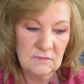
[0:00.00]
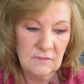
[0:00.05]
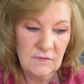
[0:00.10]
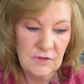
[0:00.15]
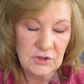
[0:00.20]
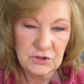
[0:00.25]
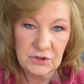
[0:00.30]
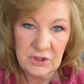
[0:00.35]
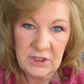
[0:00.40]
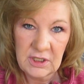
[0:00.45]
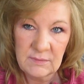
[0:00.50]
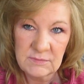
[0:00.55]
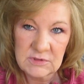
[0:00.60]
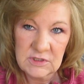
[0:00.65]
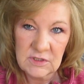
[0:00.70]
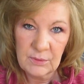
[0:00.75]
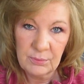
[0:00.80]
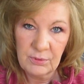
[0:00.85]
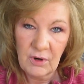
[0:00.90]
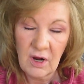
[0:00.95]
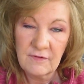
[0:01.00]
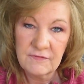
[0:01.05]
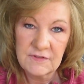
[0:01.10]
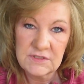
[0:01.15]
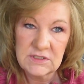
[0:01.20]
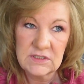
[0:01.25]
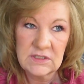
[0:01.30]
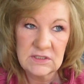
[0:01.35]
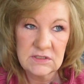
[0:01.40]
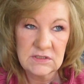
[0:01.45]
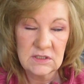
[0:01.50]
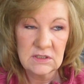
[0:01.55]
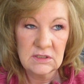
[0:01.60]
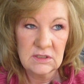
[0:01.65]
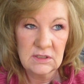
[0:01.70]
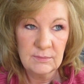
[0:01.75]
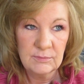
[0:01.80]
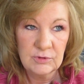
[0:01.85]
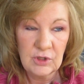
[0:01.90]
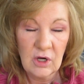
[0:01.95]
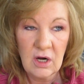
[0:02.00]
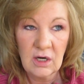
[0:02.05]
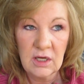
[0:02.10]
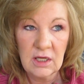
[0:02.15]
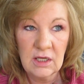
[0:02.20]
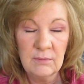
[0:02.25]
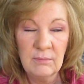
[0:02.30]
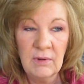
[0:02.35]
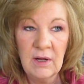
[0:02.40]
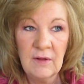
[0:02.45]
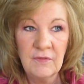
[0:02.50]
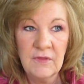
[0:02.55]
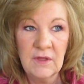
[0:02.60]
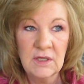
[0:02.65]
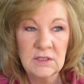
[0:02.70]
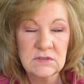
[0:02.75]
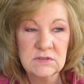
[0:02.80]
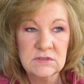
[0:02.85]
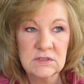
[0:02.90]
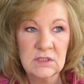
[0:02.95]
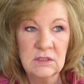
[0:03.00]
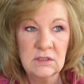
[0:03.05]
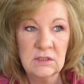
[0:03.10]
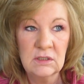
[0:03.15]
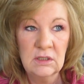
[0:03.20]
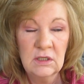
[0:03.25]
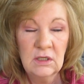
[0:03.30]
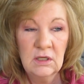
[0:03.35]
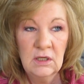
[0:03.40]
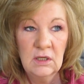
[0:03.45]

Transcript: the dreams and the prophecies and him talking about this and